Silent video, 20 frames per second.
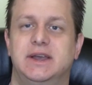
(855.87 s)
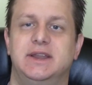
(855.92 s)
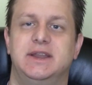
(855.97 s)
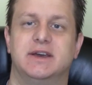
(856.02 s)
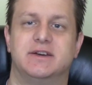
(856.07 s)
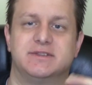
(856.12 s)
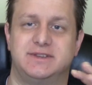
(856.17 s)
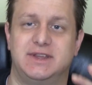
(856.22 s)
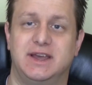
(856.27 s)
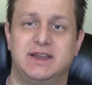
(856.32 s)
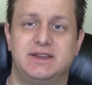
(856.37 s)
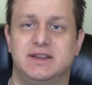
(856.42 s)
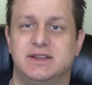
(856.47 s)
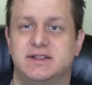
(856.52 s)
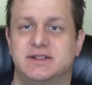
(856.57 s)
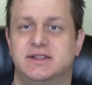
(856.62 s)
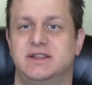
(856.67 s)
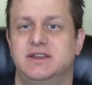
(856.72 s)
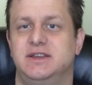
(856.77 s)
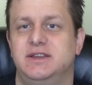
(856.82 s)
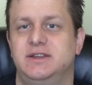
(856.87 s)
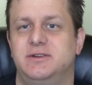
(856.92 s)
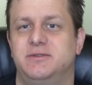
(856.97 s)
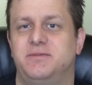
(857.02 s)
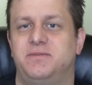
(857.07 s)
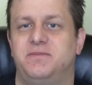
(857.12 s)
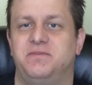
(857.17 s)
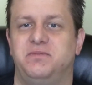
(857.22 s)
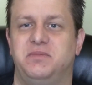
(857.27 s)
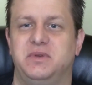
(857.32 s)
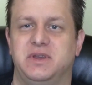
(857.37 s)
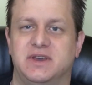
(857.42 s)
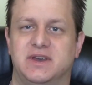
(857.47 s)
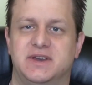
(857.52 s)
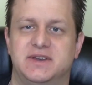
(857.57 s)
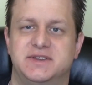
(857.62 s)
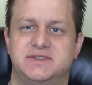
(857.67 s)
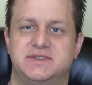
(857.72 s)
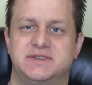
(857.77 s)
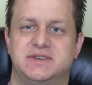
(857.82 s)
Now technically,
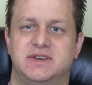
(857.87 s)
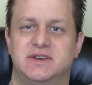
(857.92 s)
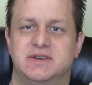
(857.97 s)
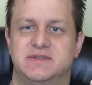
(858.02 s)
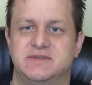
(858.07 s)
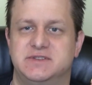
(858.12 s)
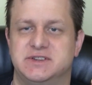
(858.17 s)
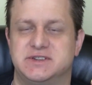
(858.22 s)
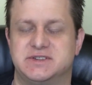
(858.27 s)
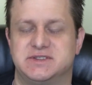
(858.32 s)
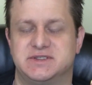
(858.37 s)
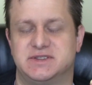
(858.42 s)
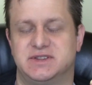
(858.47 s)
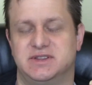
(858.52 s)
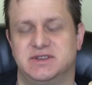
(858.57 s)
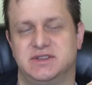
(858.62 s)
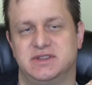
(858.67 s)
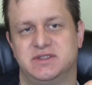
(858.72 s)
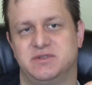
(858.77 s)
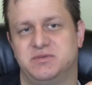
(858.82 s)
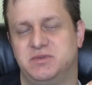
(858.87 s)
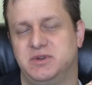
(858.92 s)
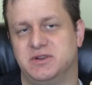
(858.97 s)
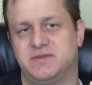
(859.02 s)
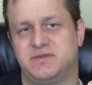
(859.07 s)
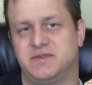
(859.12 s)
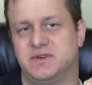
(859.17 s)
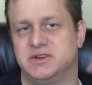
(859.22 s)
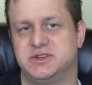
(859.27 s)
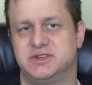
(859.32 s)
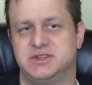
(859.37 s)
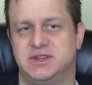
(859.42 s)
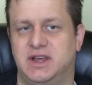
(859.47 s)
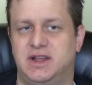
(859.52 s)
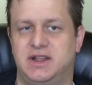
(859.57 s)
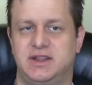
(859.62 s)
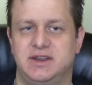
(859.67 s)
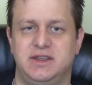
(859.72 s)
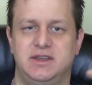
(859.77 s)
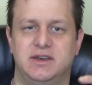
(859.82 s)
because of just the weird
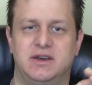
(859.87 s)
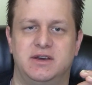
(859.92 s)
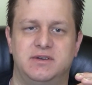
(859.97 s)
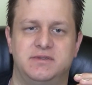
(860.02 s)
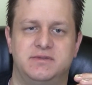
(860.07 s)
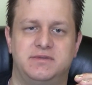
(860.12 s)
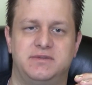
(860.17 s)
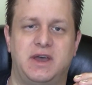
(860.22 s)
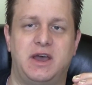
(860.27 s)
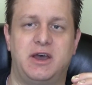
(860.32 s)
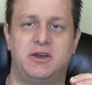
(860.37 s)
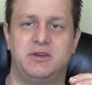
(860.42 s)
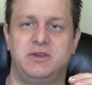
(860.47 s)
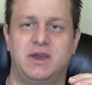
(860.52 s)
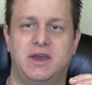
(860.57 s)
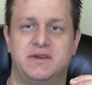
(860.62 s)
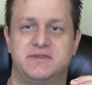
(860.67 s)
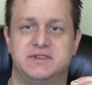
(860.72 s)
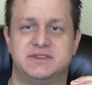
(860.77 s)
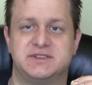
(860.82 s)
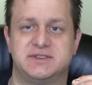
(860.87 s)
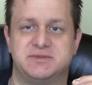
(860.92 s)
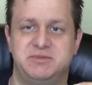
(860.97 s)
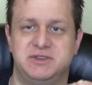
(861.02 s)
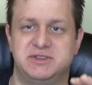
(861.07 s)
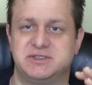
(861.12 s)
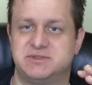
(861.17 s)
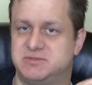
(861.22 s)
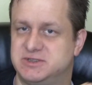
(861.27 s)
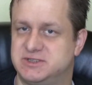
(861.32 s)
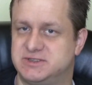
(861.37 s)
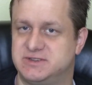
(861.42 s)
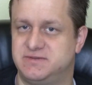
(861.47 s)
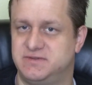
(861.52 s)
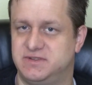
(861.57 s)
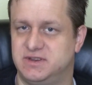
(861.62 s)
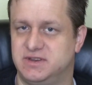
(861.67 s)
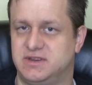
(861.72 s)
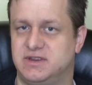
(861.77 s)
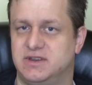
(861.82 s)
functionality of how you have to be
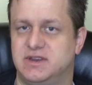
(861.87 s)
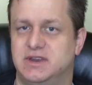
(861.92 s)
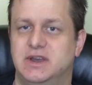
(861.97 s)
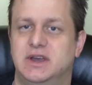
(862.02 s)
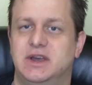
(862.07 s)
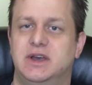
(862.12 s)
specific,